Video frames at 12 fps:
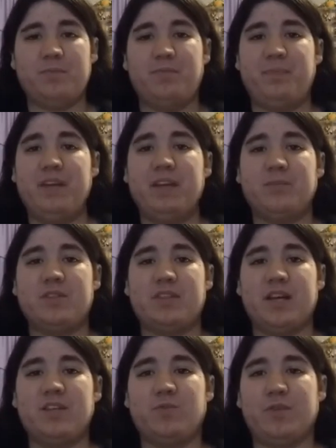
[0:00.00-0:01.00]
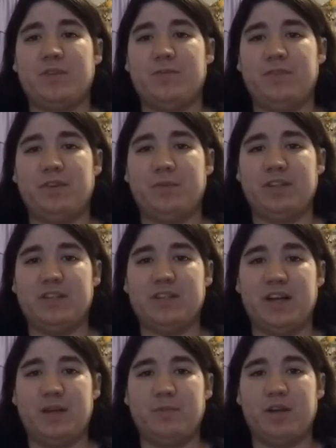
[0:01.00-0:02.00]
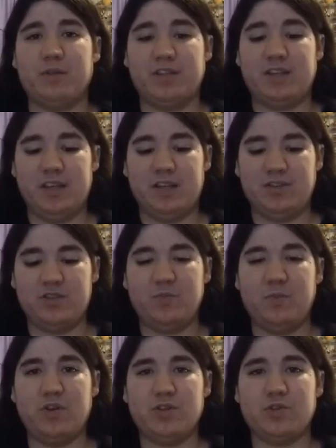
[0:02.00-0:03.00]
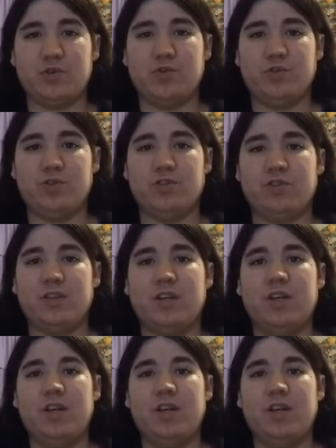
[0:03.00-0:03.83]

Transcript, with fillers: being obsessed with the film at the time when I was a kid is Small Soldiers